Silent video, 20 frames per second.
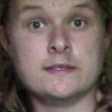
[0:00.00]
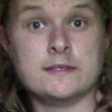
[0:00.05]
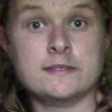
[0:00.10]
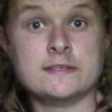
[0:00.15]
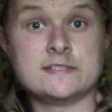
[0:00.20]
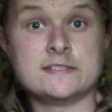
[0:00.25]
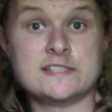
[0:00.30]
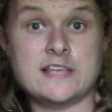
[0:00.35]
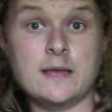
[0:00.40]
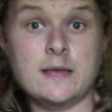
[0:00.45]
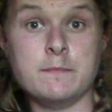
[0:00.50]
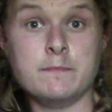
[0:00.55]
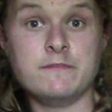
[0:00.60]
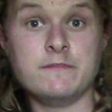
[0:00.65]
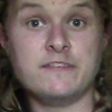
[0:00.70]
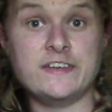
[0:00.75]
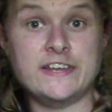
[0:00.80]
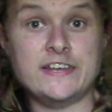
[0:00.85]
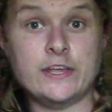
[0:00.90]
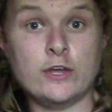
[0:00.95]

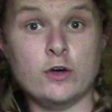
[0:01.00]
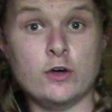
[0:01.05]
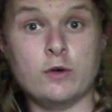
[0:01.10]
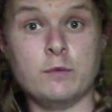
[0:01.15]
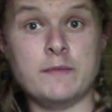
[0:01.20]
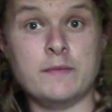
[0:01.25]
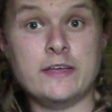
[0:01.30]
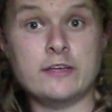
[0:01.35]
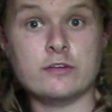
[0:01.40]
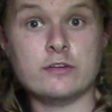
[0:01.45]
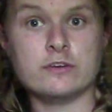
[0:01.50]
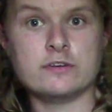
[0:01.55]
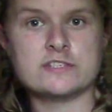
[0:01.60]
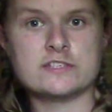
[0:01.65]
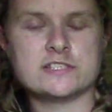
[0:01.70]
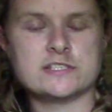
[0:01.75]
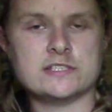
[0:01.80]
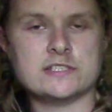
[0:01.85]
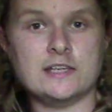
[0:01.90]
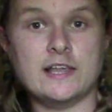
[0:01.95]
Some video
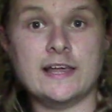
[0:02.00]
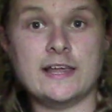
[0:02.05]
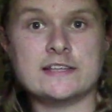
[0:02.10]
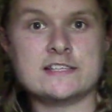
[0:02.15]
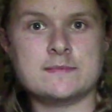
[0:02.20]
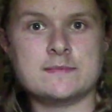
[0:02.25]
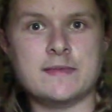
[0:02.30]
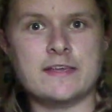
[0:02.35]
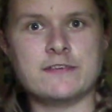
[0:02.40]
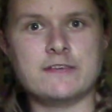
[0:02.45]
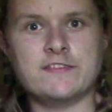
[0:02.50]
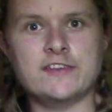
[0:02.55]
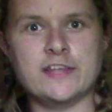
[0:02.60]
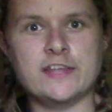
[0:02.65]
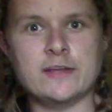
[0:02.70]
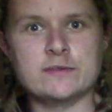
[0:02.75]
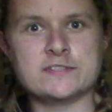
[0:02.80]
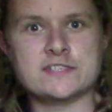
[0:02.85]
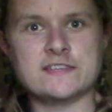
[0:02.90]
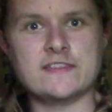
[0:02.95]
makers like to make
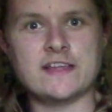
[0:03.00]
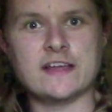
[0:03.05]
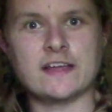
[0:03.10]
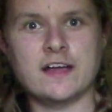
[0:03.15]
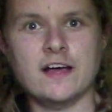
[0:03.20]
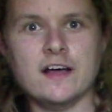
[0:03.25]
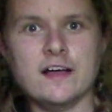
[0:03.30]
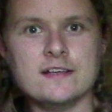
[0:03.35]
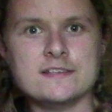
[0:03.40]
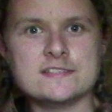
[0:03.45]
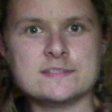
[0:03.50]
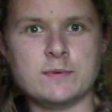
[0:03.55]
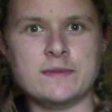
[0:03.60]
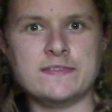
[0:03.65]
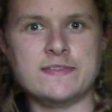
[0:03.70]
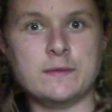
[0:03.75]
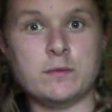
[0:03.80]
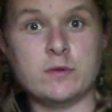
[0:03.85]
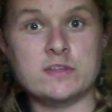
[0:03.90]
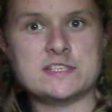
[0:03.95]
videos in their cars
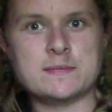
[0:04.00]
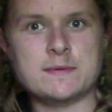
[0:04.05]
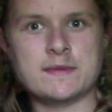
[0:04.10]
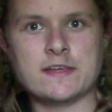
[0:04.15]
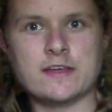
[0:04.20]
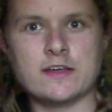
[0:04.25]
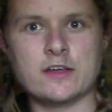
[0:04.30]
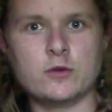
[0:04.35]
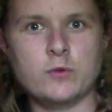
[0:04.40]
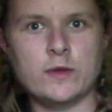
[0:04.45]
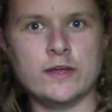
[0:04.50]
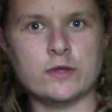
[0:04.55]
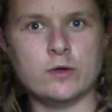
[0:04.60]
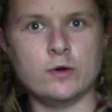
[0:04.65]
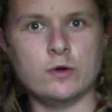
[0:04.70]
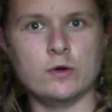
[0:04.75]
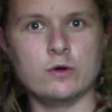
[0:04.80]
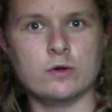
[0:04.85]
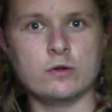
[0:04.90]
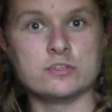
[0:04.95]
when they want to make a quick
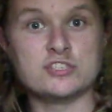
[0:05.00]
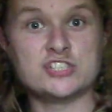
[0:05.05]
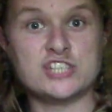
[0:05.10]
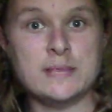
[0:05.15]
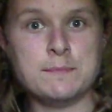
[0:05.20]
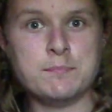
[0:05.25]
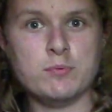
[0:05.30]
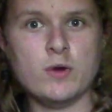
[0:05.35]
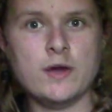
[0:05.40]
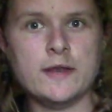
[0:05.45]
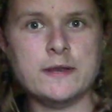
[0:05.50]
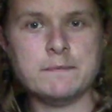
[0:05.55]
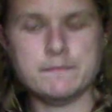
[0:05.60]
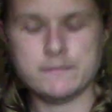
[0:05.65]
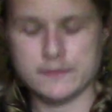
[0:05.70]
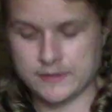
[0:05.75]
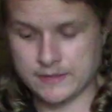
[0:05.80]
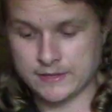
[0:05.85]
or cheap one.